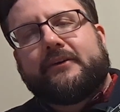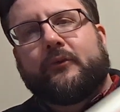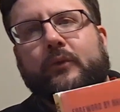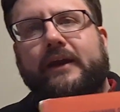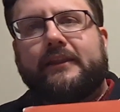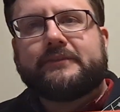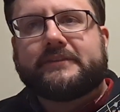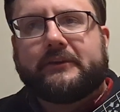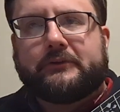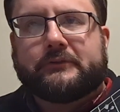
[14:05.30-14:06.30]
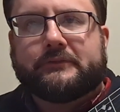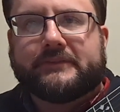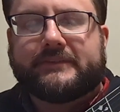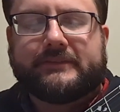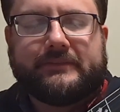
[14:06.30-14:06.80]
A Well of
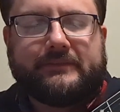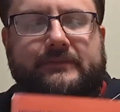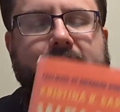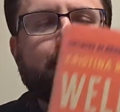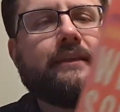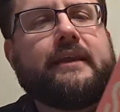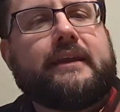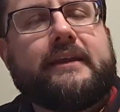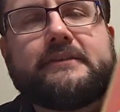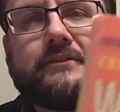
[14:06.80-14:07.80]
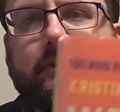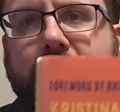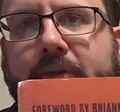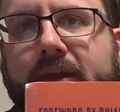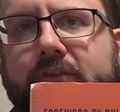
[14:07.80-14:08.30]
Souls, A History of
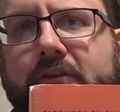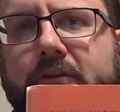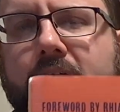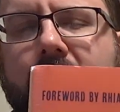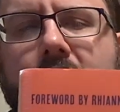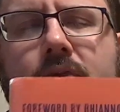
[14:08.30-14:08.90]
the Banjo,